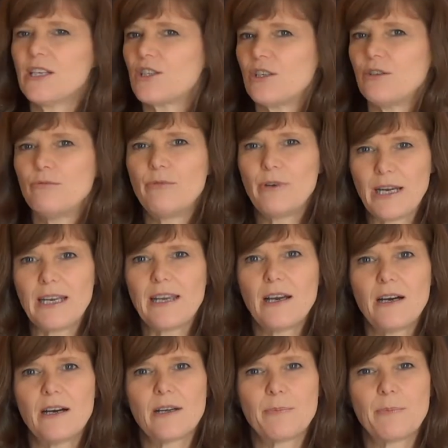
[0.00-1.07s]
to really
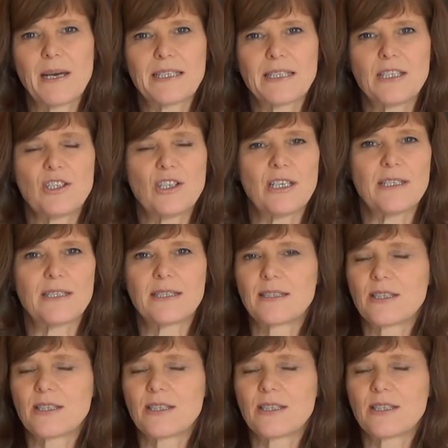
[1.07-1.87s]
hard passages.